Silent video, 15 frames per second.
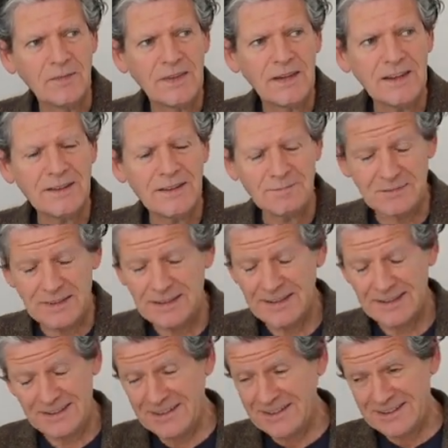
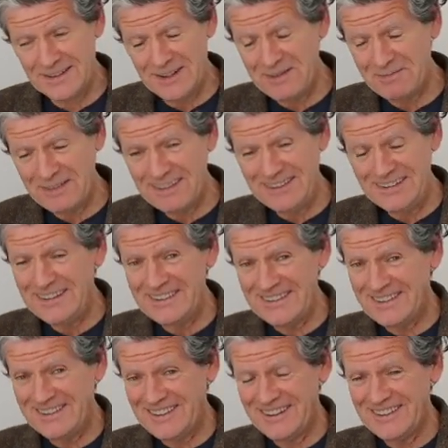It's not a big deal, he
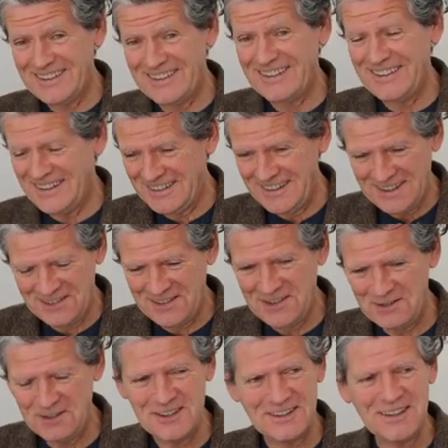just touched it and said a
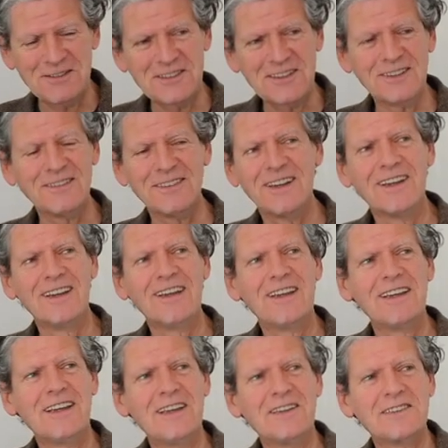few words, that was it.
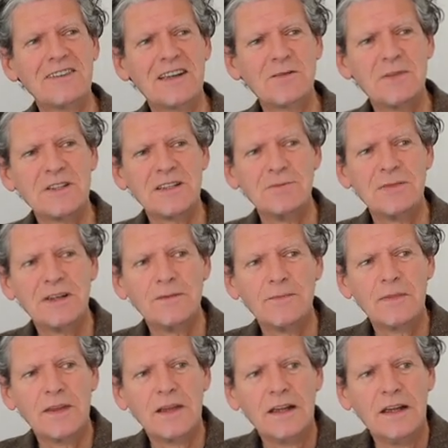He's a very busy man.
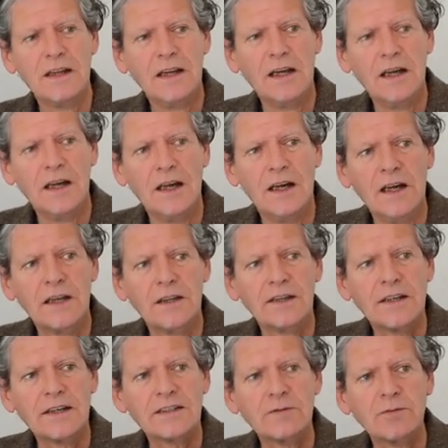
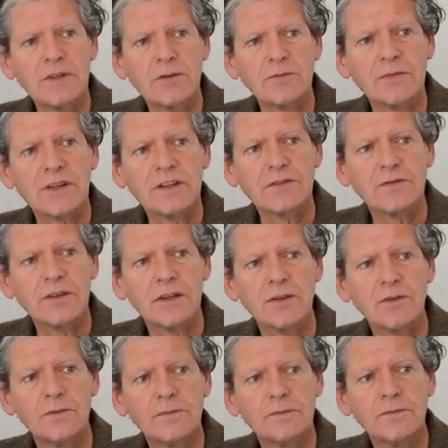Nice to meet him, nice
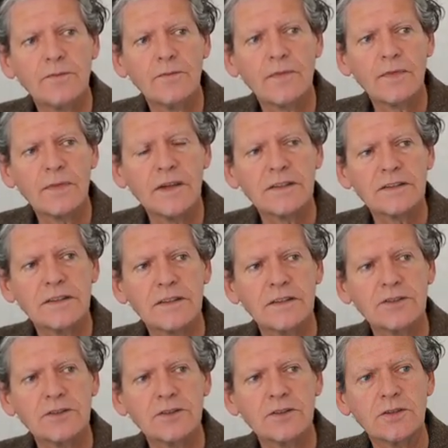fellow, nice
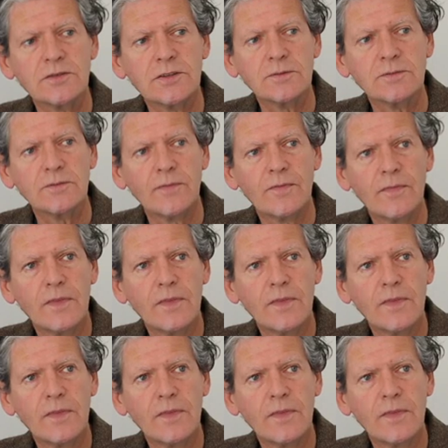energy of him.